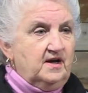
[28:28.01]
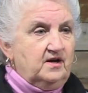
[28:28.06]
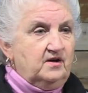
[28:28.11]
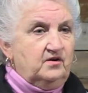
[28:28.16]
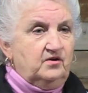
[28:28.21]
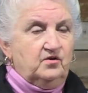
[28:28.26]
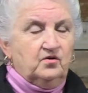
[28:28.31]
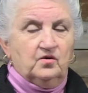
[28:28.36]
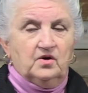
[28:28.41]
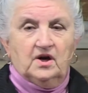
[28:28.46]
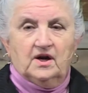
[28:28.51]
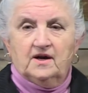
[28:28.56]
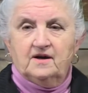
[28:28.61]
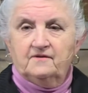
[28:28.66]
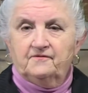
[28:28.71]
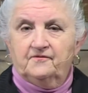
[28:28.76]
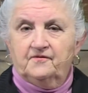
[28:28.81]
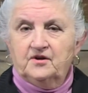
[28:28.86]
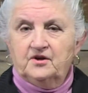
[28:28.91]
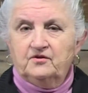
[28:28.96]
in your
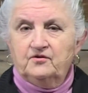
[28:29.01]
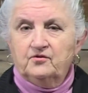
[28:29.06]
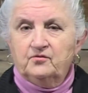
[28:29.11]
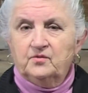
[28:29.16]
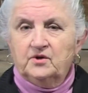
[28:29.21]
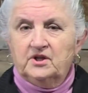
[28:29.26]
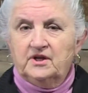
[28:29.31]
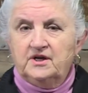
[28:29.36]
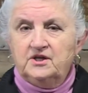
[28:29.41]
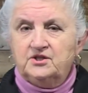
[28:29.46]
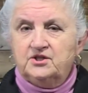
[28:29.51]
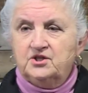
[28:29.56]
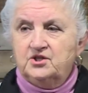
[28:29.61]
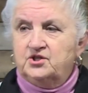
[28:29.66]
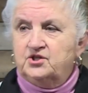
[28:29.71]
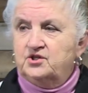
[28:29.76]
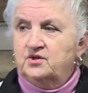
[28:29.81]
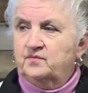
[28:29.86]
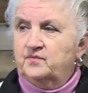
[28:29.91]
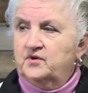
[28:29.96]
life, in your
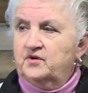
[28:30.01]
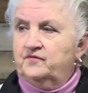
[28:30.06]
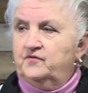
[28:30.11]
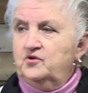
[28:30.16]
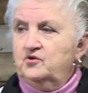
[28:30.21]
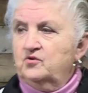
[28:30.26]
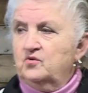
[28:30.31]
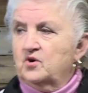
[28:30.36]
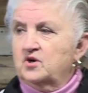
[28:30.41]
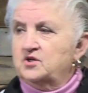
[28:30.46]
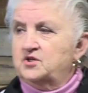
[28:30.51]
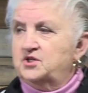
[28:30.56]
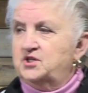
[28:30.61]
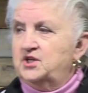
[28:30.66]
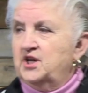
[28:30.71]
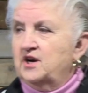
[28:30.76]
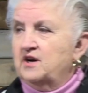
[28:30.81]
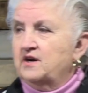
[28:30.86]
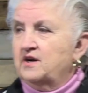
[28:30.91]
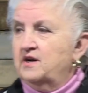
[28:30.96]
relationship, if you are
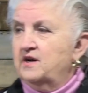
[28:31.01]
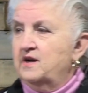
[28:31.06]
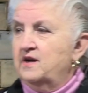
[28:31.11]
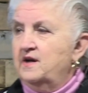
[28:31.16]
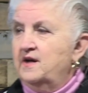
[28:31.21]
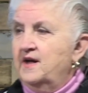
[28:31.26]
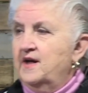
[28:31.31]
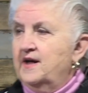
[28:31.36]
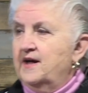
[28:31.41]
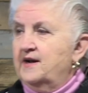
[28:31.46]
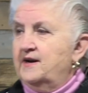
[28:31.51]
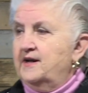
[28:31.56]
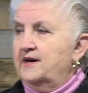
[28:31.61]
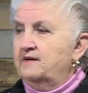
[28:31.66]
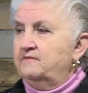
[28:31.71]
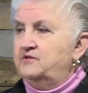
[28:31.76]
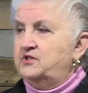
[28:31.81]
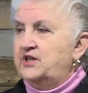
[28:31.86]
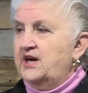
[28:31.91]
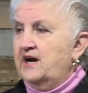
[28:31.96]
stuck and
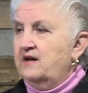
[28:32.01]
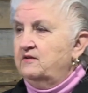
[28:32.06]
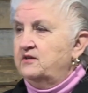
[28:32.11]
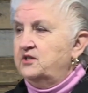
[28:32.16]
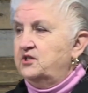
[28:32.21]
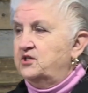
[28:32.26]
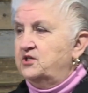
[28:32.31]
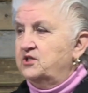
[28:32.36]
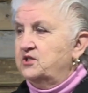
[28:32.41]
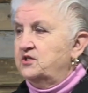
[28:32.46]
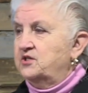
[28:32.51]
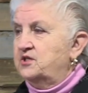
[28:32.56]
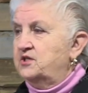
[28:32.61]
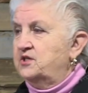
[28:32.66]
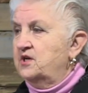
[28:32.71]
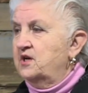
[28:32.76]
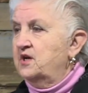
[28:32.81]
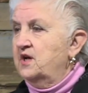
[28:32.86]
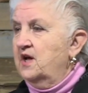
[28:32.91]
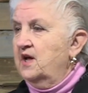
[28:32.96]
have
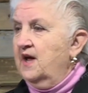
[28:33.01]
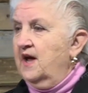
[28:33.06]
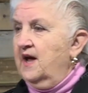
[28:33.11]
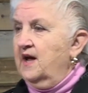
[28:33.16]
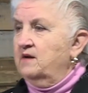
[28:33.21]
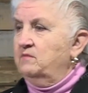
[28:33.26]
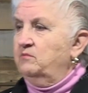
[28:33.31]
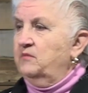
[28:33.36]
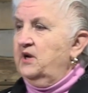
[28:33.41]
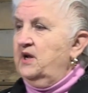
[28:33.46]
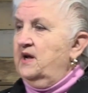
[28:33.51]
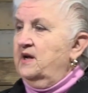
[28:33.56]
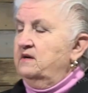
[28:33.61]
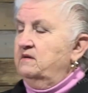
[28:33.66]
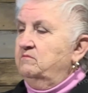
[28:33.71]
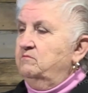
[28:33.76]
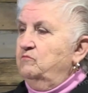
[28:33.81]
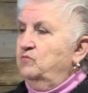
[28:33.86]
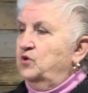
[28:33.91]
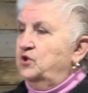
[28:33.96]
challenges
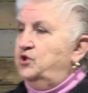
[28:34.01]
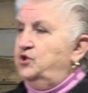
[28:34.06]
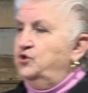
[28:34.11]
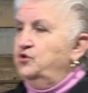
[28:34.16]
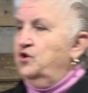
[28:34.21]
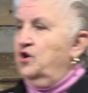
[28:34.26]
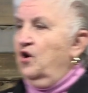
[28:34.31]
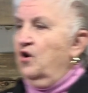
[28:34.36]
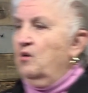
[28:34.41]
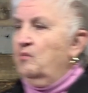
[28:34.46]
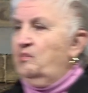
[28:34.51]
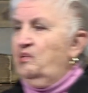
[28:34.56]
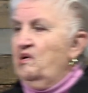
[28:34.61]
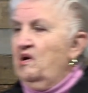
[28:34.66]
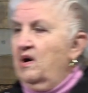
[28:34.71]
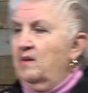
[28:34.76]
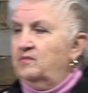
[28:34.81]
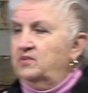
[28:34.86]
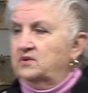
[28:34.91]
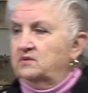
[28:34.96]
and what you call
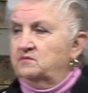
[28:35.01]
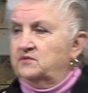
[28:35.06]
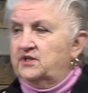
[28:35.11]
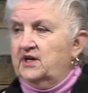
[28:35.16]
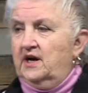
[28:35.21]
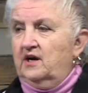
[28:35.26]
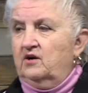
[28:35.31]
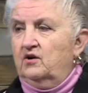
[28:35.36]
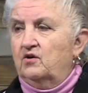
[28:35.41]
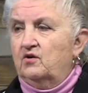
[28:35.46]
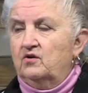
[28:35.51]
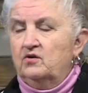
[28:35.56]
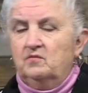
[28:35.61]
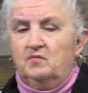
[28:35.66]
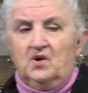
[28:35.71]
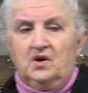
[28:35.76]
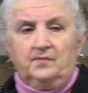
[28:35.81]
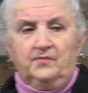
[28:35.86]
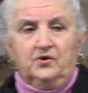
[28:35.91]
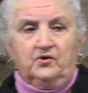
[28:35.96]
problems, I call
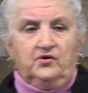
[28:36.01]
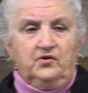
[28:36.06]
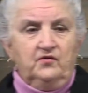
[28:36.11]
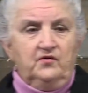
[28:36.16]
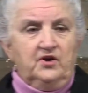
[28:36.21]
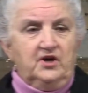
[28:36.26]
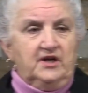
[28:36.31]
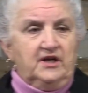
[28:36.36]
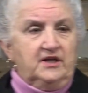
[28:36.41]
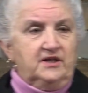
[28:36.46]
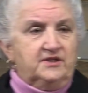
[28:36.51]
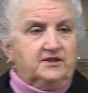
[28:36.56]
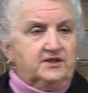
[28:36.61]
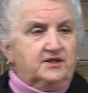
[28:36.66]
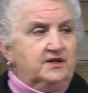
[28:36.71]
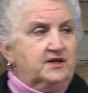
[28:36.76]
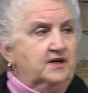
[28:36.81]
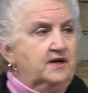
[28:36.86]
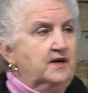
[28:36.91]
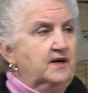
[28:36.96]
them
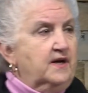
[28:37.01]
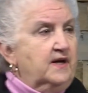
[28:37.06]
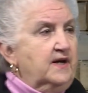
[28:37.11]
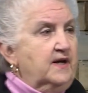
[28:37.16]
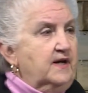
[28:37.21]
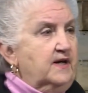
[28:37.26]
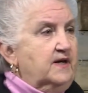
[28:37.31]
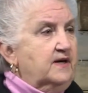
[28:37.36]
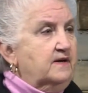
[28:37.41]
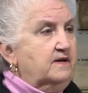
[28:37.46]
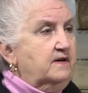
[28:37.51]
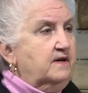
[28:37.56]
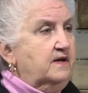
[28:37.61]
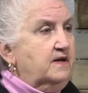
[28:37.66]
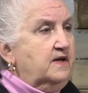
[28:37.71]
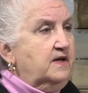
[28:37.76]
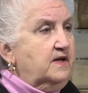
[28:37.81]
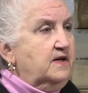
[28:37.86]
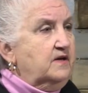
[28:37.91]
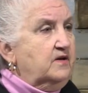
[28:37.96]
opportunities in
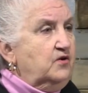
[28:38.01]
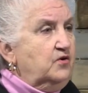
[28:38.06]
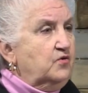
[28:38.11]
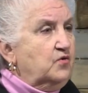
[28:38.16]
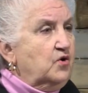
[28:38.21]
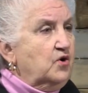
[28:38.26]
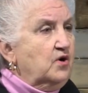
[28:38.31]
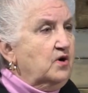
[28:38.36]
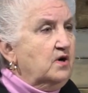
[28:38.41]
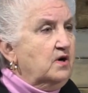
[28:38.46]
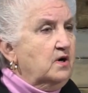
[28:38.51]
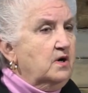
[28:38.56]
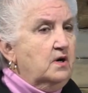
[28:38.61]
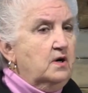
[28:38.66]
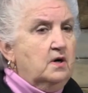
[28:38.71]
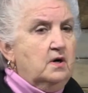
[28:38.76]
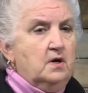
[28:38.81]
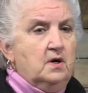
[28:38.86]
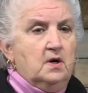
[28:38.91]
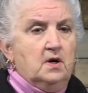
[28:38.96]
your
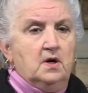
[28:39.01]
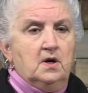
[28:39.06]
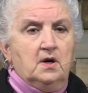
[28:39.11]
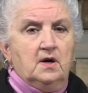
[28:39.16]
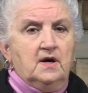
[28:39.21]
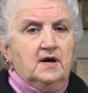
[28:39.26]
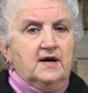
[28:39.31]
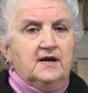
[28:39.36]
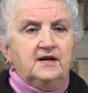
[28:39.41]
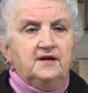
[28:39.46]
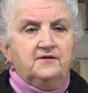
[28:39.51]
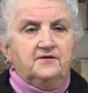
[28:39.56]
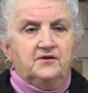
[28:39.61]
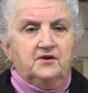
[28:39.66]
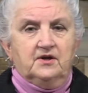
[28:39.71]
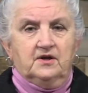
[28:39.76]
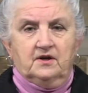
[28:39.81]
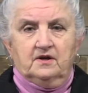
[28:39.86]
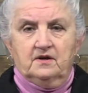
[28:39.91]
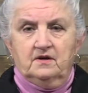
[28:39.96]

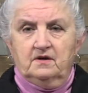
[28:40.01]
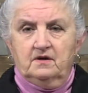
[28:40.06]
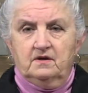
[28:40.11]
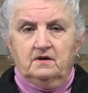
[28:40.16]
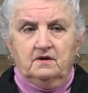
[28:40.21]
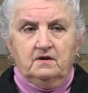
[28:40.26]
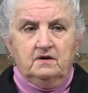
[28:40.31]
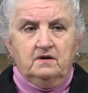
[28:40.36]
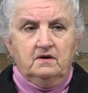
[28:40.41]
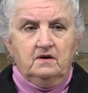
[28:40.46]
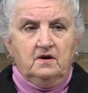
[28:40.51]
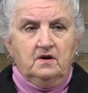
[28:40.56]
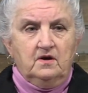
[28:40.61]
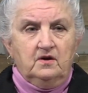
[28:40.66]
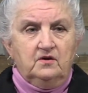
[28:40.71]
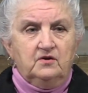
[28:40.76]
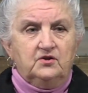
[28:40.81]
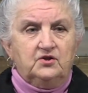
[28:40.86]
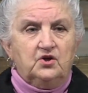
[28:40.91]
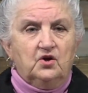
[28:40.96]
anything,
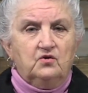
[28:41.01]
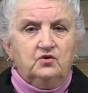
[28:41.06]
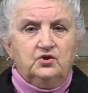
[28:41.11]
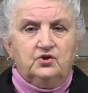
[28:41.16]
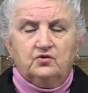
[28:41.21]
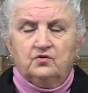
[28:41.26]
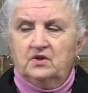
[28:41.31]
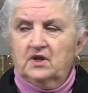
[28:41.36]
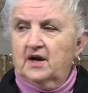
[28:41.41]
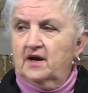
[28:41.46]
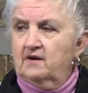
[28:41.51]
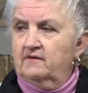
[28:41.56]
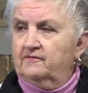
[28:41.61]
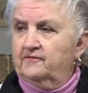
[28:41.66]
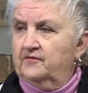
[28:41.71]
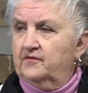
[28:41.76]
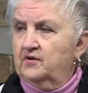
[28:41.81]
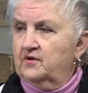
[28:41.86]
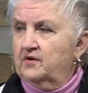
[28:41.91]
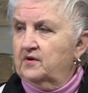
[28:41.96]
your social
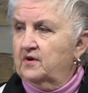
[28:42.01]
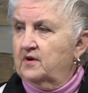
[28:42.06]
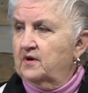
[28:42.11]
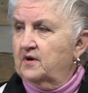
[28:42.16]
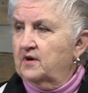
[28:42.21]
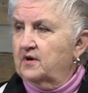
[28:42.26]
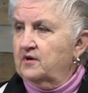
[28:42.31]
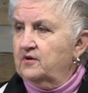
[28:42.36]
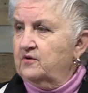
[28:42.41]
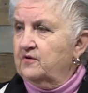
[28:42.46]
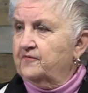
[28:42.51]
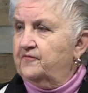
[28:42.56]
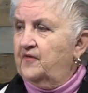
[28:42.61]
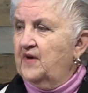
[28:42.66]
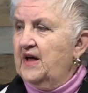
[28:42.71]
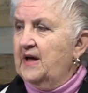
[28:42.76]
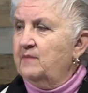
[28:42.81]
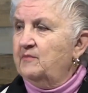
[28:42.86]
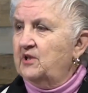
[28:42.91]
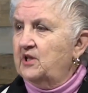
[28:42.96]
life, your
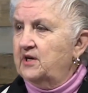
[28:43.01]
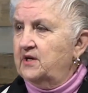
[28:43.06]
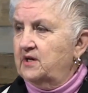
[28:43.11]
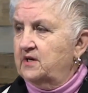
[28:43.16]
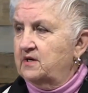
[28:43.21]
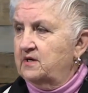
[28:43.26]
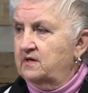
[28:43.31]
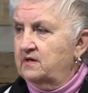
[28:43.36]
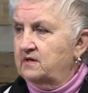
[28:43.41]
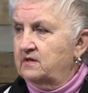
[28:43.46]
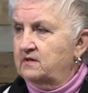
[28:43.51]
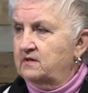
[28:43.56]
family,